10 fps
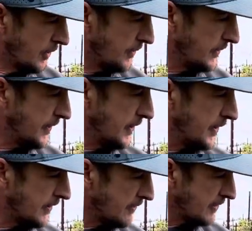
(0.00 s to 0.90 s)

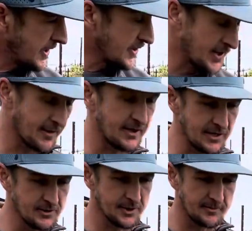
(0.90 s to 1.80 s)
in theory,
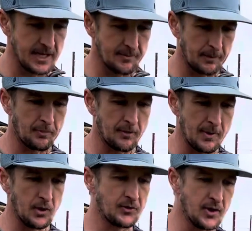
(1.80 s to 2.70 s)
you should be able to
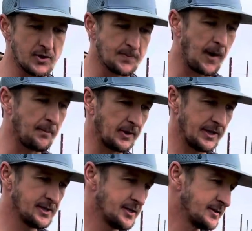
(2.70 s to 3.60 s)
promote those
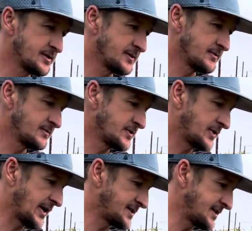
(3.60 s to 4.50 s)
populations. So
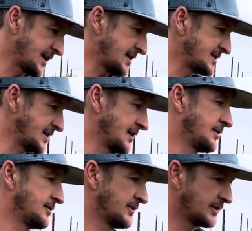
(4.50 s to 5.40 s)
that's the idea.
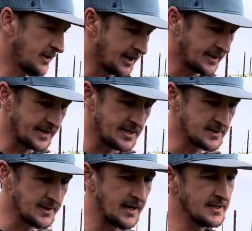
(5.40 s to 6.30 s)
There are a lot of
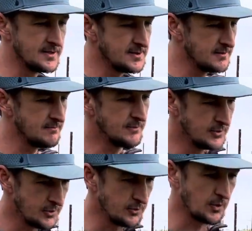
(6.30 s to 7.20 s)
downsides
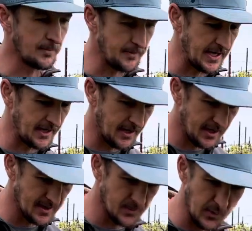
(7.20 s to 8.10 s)
to crimping
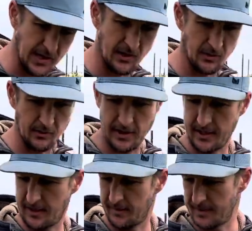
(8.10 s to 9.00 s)
as well,
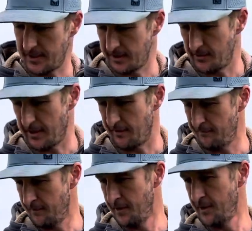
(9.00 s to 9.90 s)
right? I mean, you have
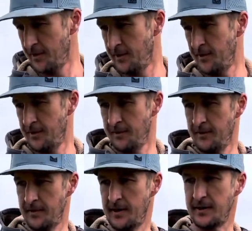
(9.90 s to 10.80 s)

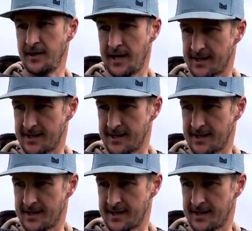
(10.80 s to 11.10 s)
in the United